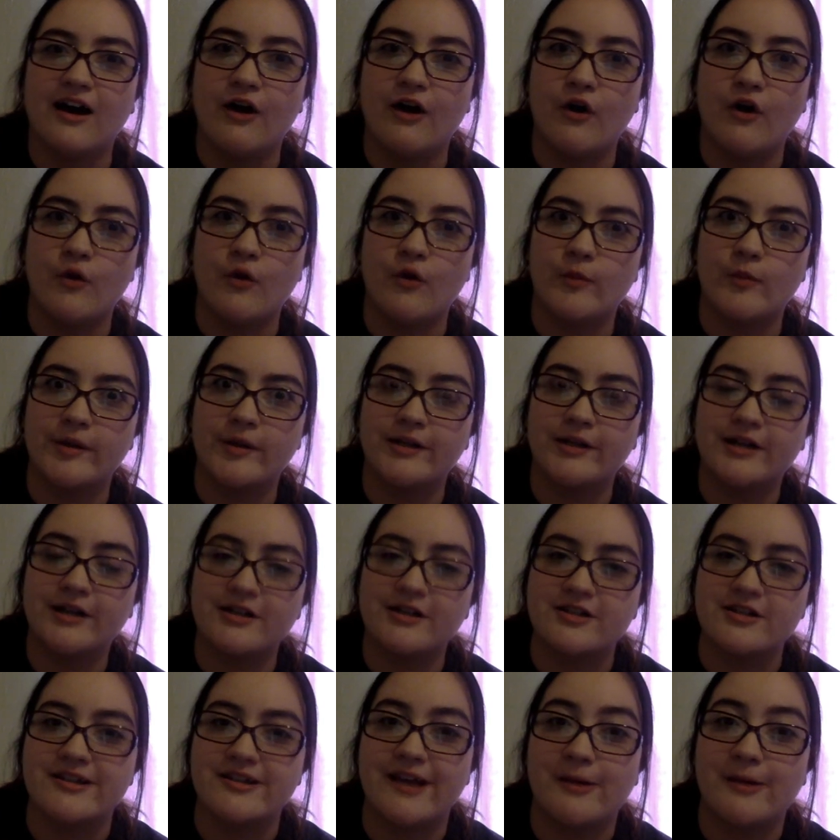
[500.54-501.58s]
Oh my
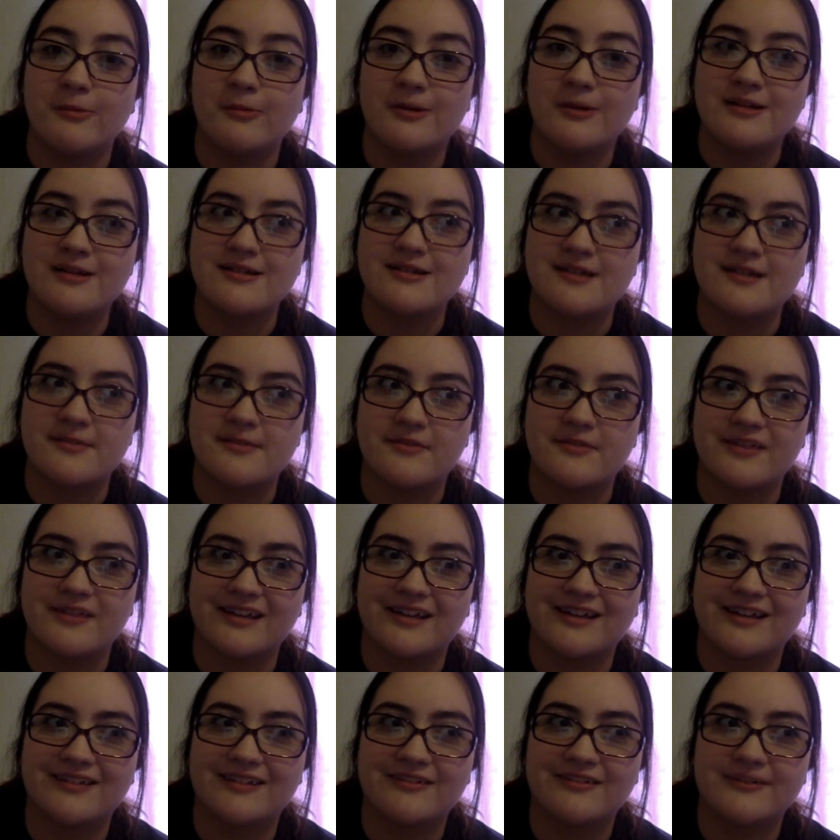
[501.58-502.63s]
gosh, that was
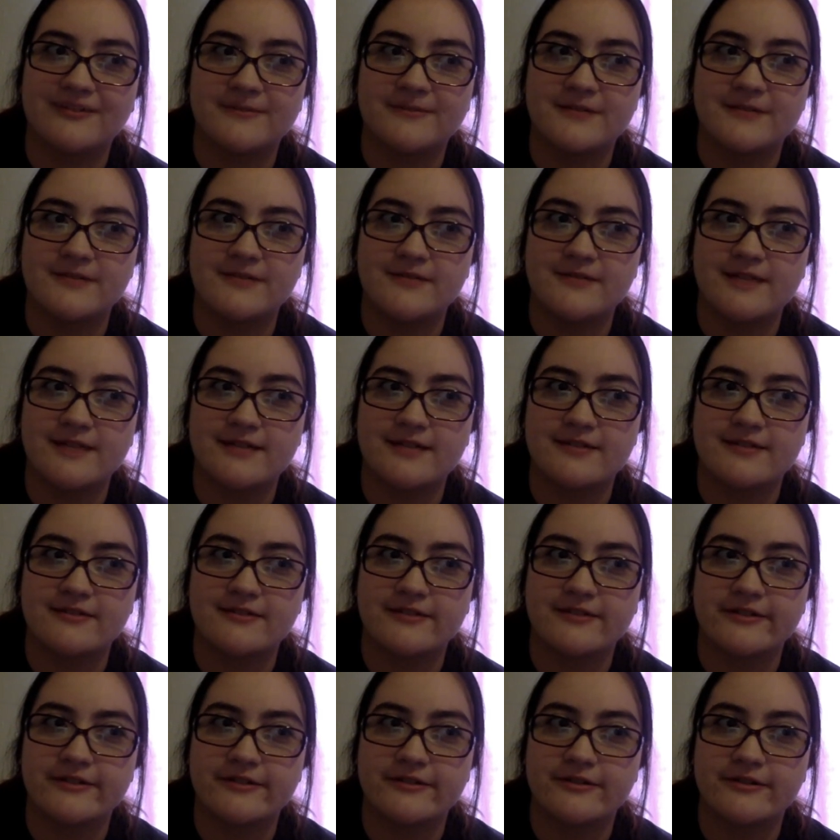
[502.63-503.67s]
something from TBX
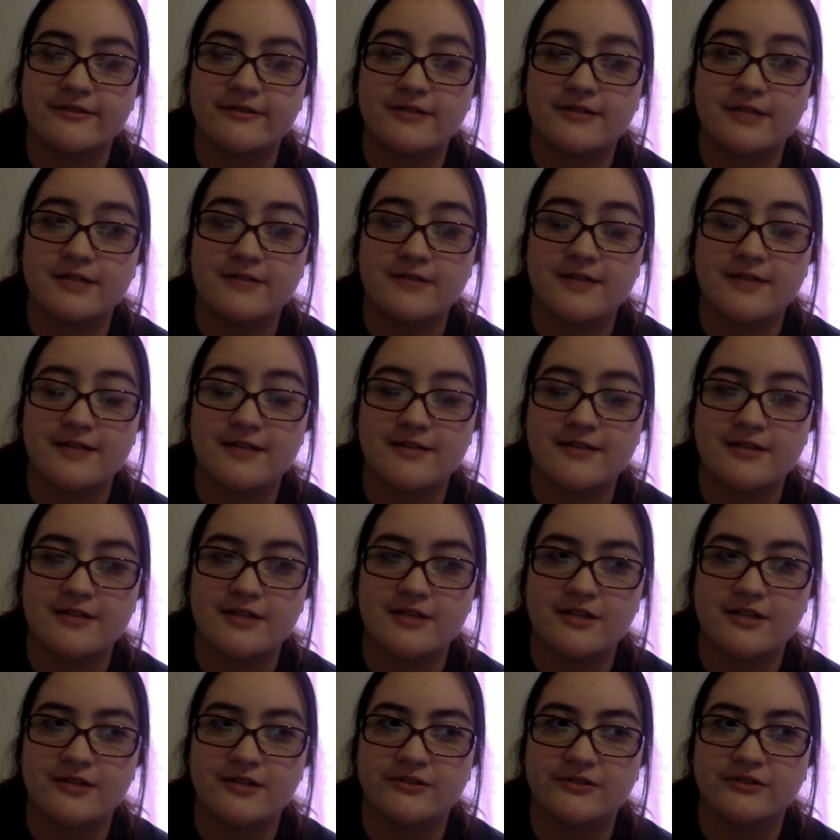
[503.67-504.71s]

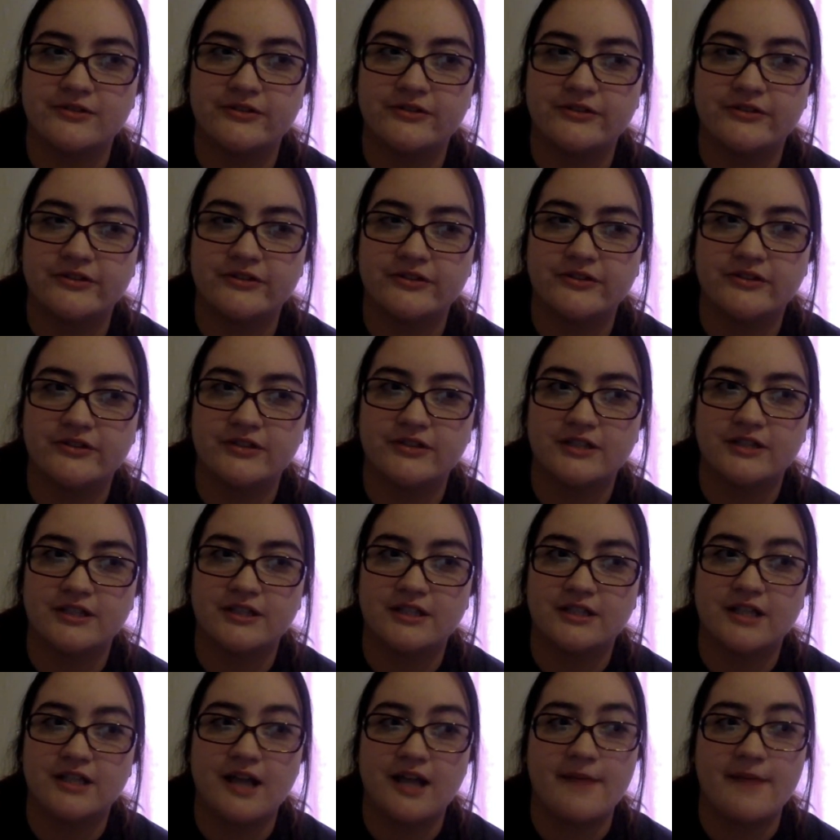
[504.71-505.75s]
TVXQ.
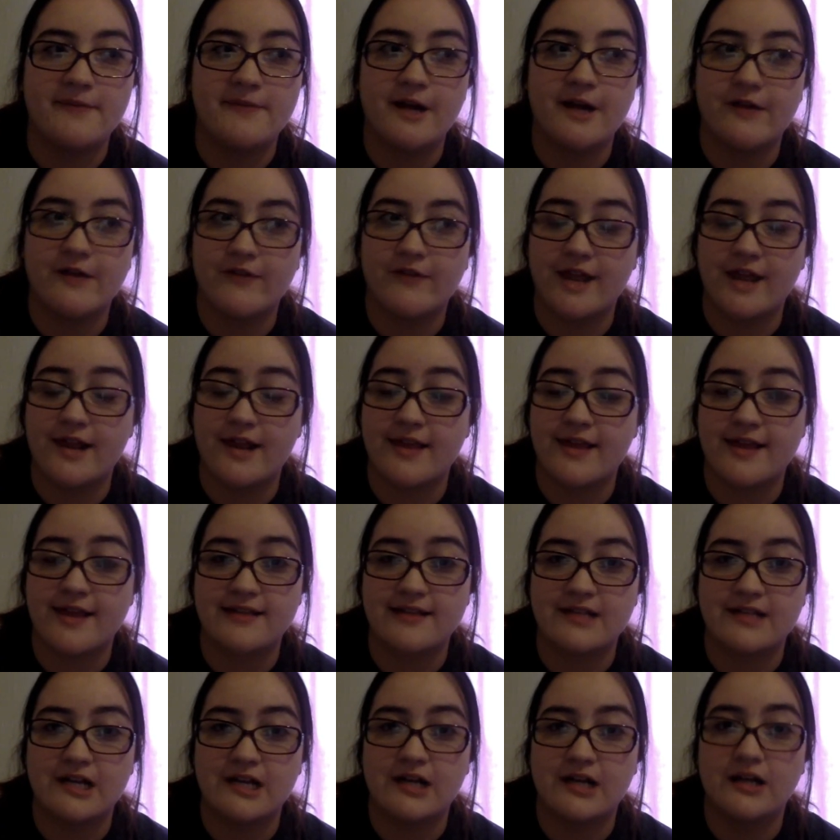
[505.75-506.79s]
I'm not a fan of that
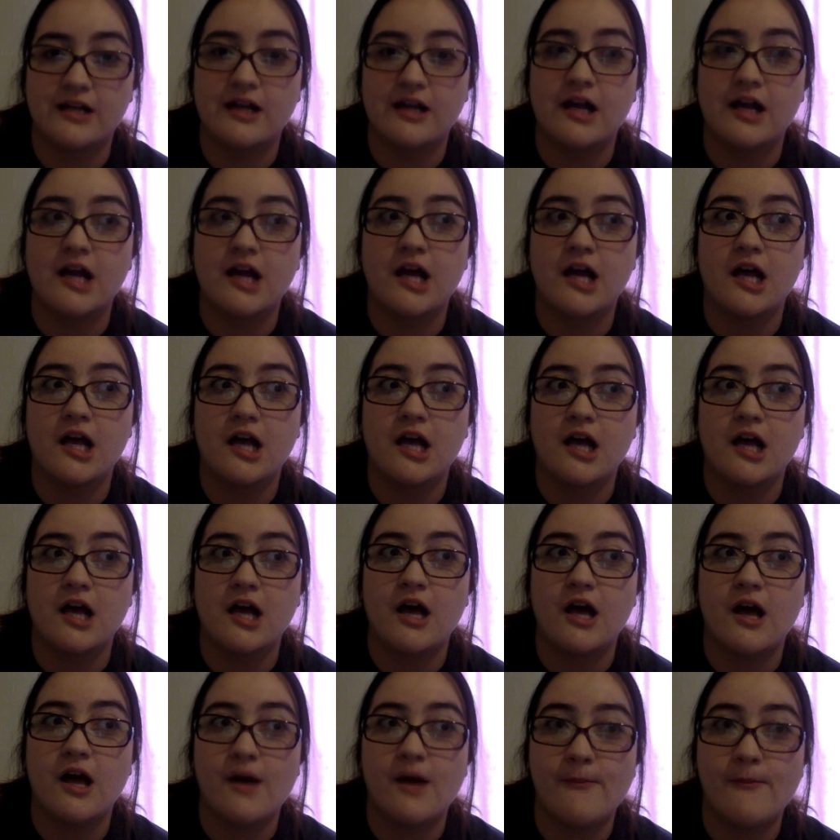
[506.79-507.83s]
song,
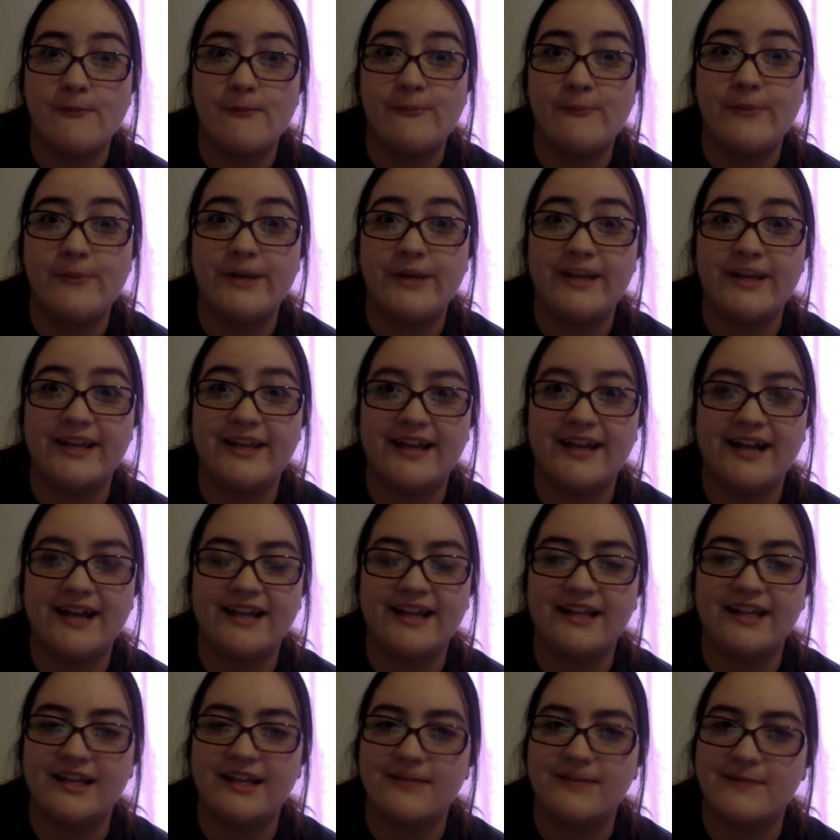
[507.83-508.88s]
but it kind
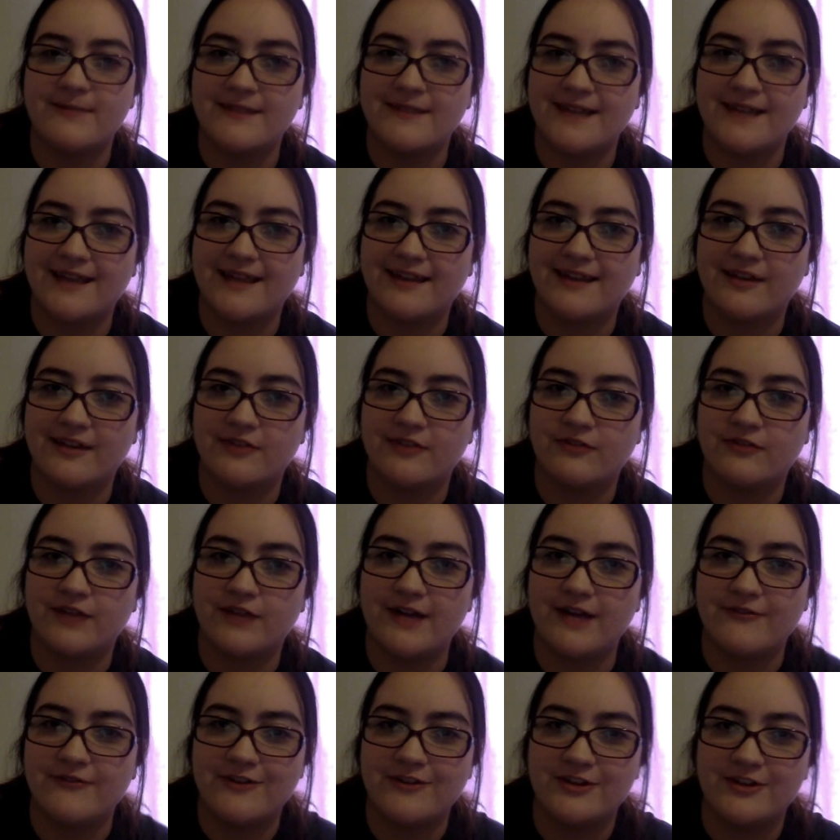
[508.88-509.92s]
of gave me that little
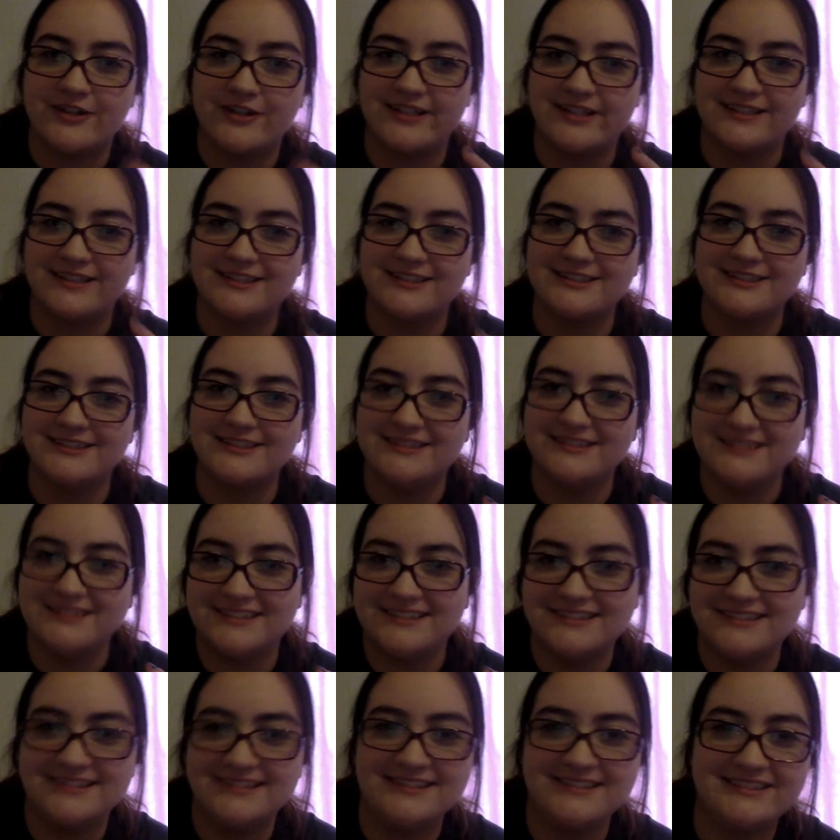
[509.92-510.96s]
vibe on that tune,
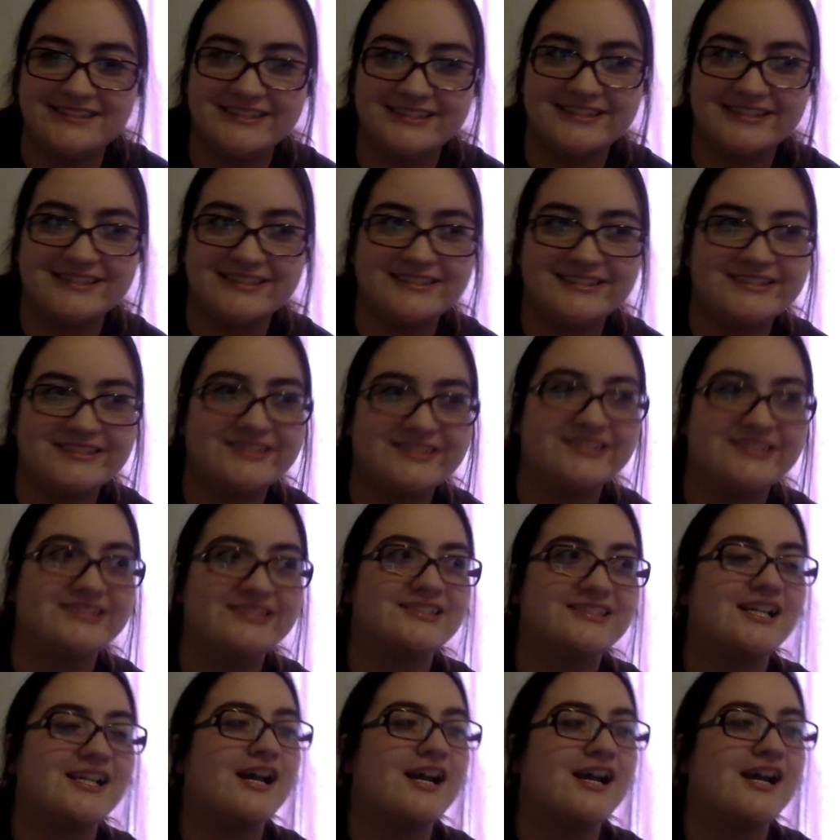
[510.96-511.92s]
tune, tune, tune.